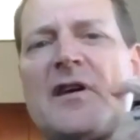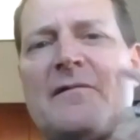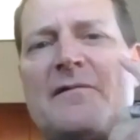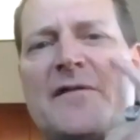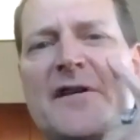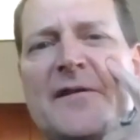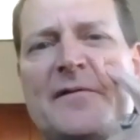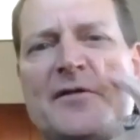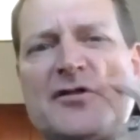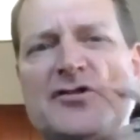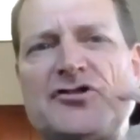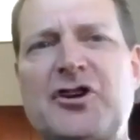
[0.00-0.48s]

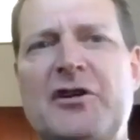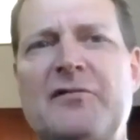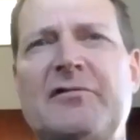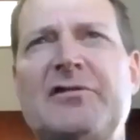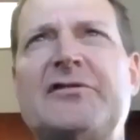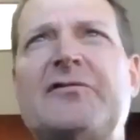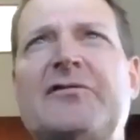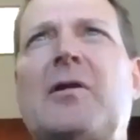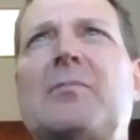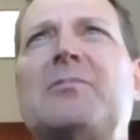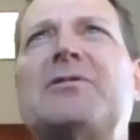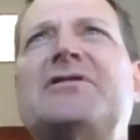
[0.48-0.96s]

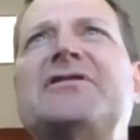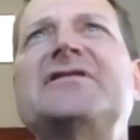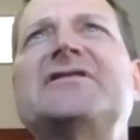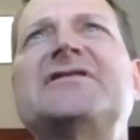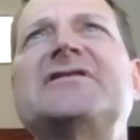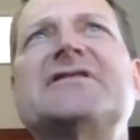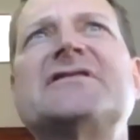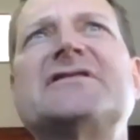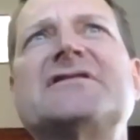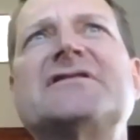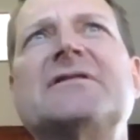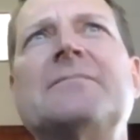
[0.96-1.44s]
fee-for-service pharmacy
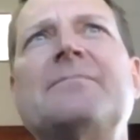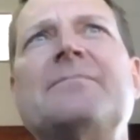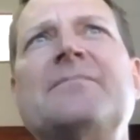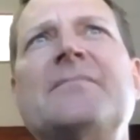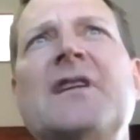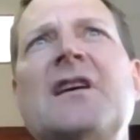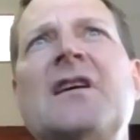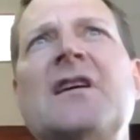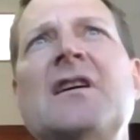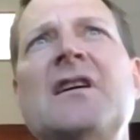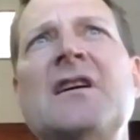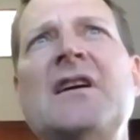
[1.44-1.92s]
system,
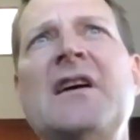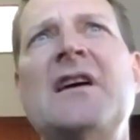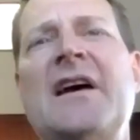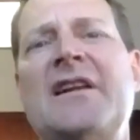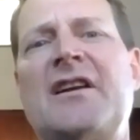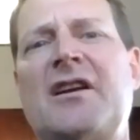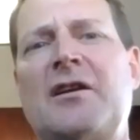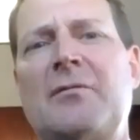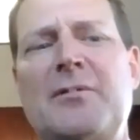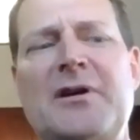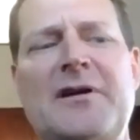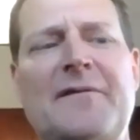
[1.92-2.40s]
and
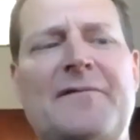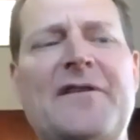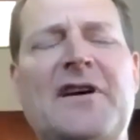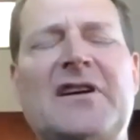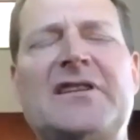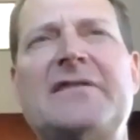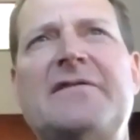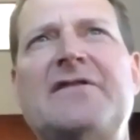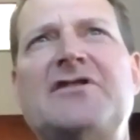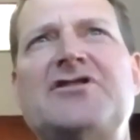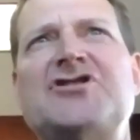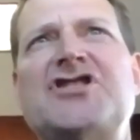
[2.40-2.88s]
it'll be
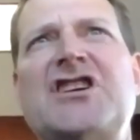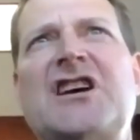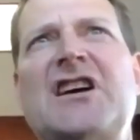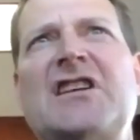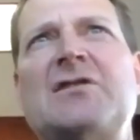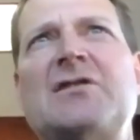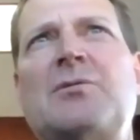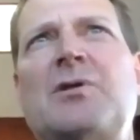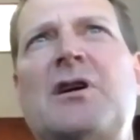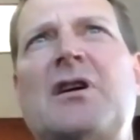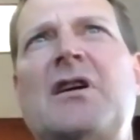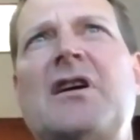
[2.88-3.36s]
effective in
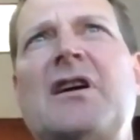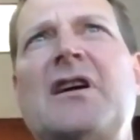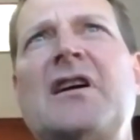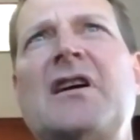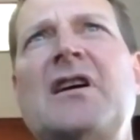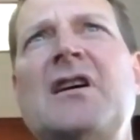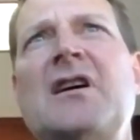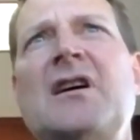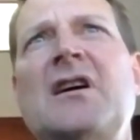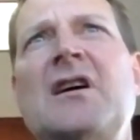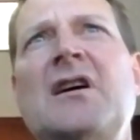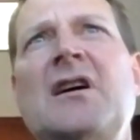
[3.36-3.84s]
January.
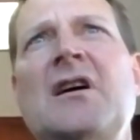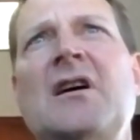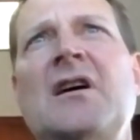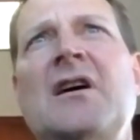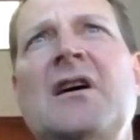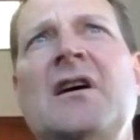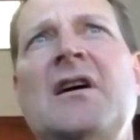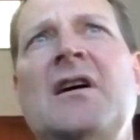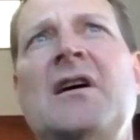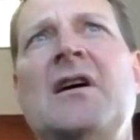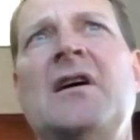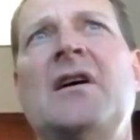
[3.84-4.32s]

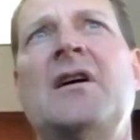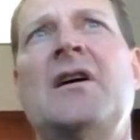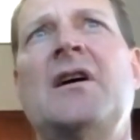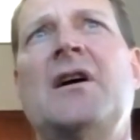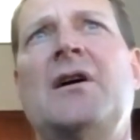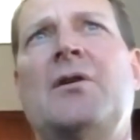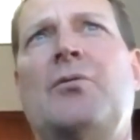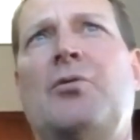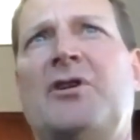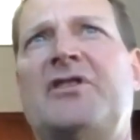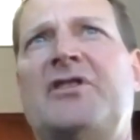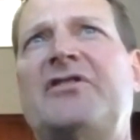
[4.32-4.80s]

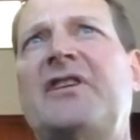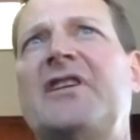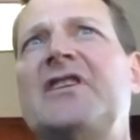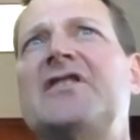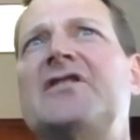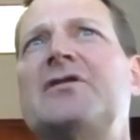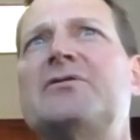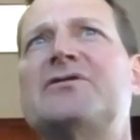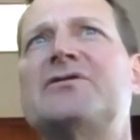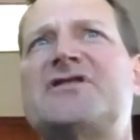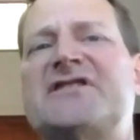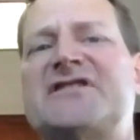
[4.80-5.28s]
What it's going to
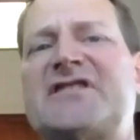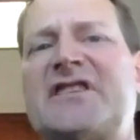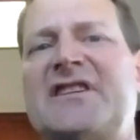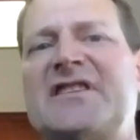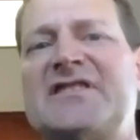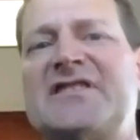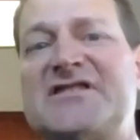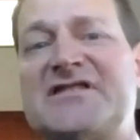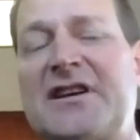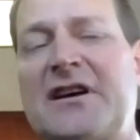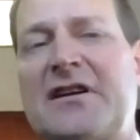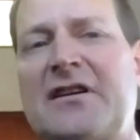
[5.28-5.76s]
do is it's going
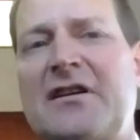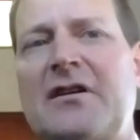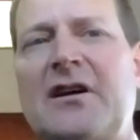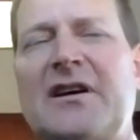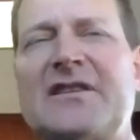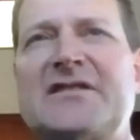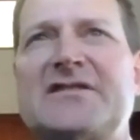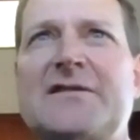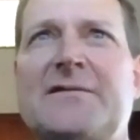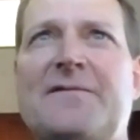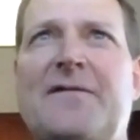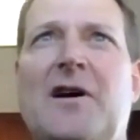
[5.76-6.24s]
to
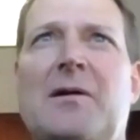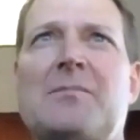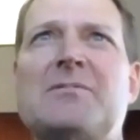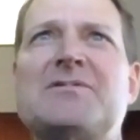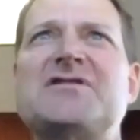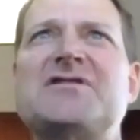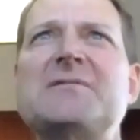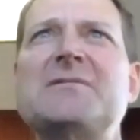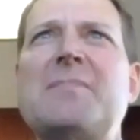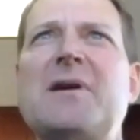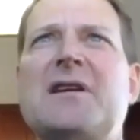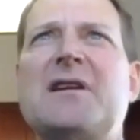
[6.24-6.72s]
standardize the
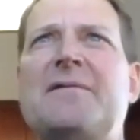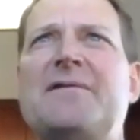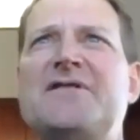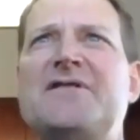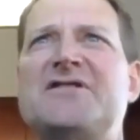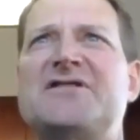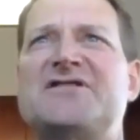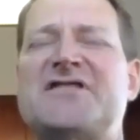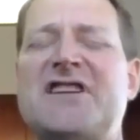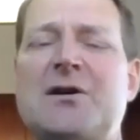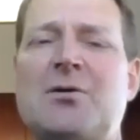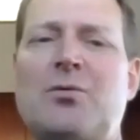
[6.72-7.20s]
pharmacy
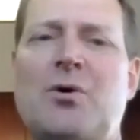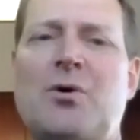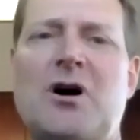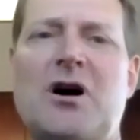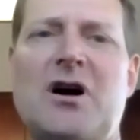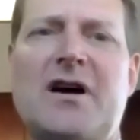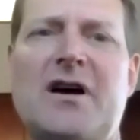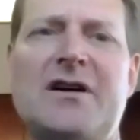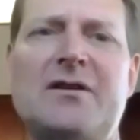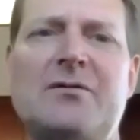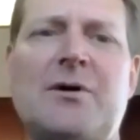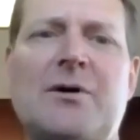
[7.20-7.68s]
benefits
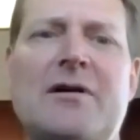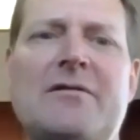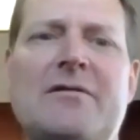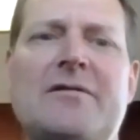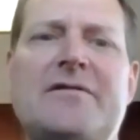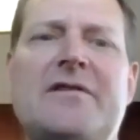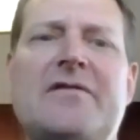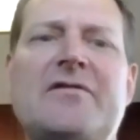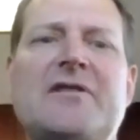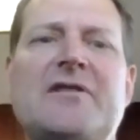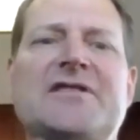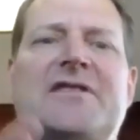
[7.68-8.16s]
statewide rather
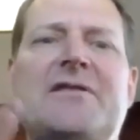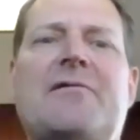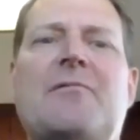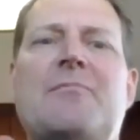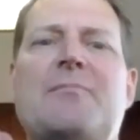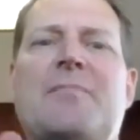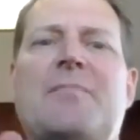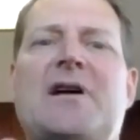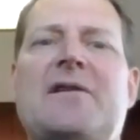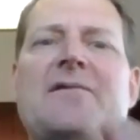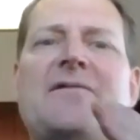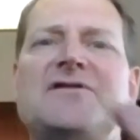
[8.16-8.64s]
than the
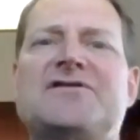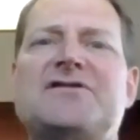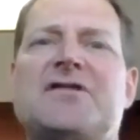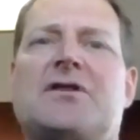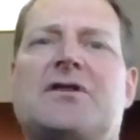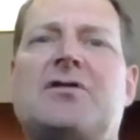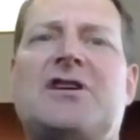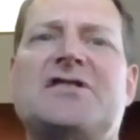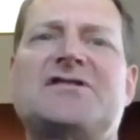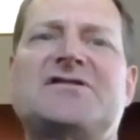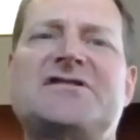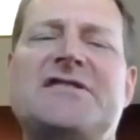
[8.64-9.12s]
different benefits
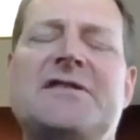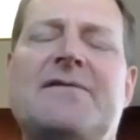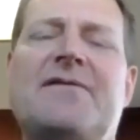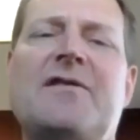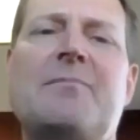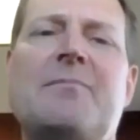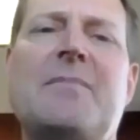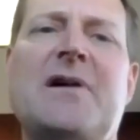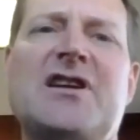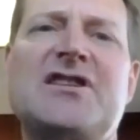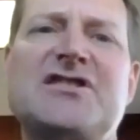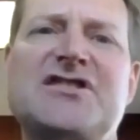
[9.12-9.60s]
across
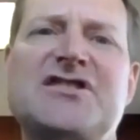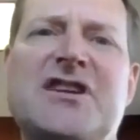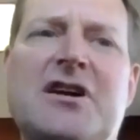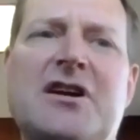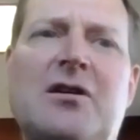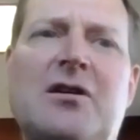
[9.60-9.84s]
different managed